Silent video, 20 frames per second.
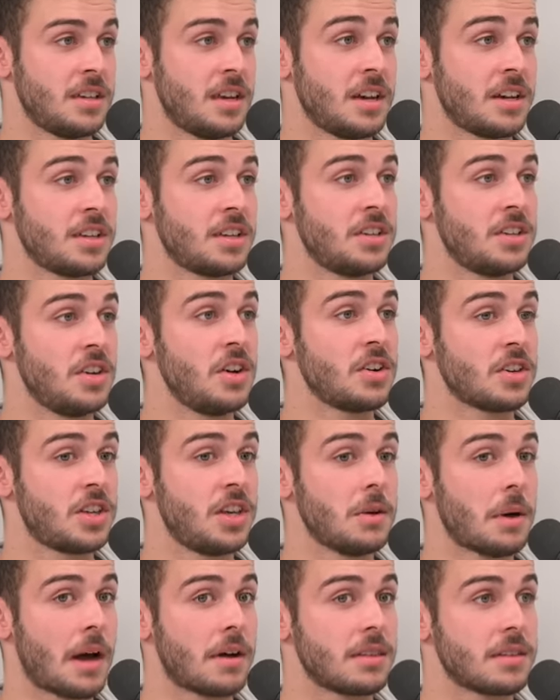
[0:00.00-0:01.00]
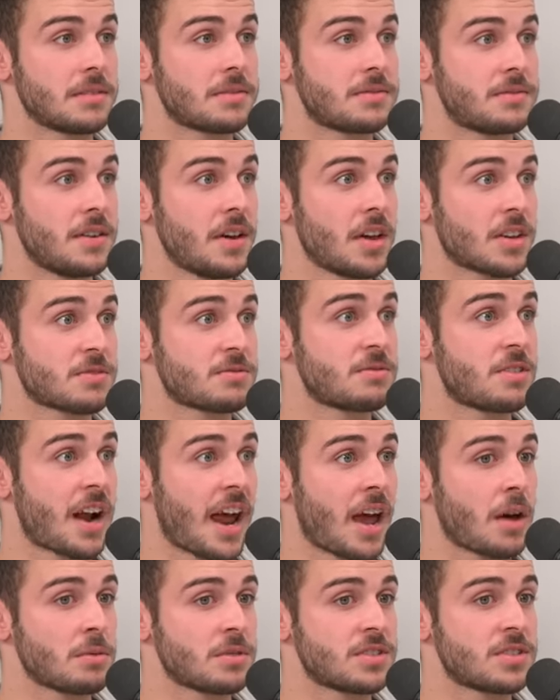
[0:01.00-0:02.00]
I'm gonna knock you out in the first
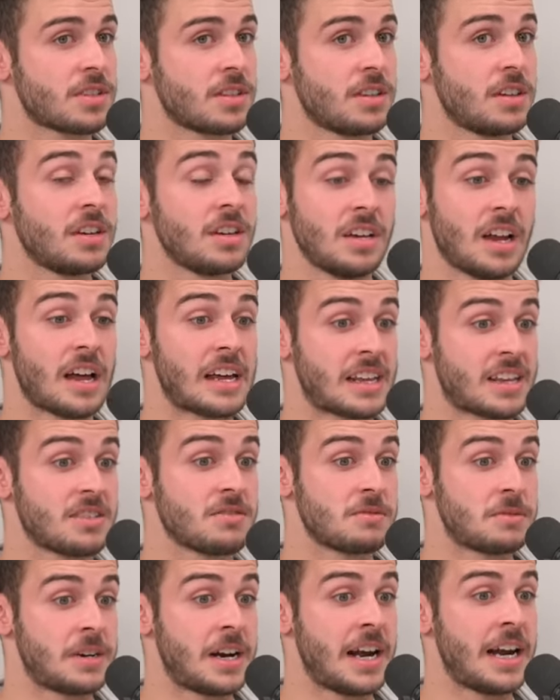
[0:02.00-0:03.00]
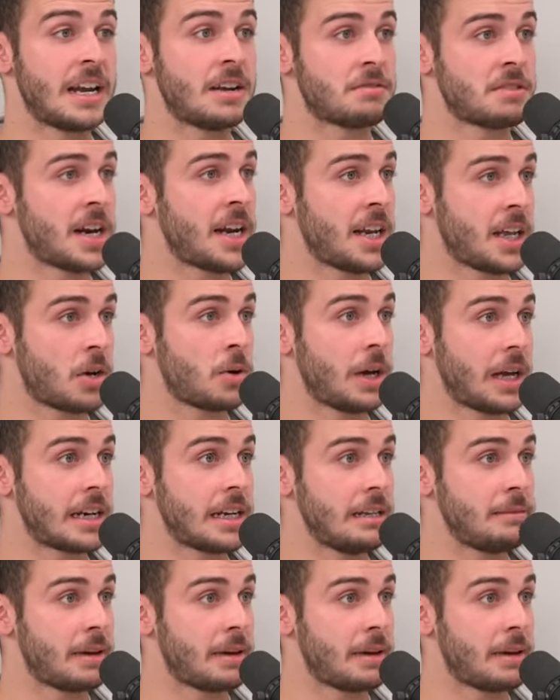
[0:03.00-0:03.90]
round. Yeah. Like really, really quickly,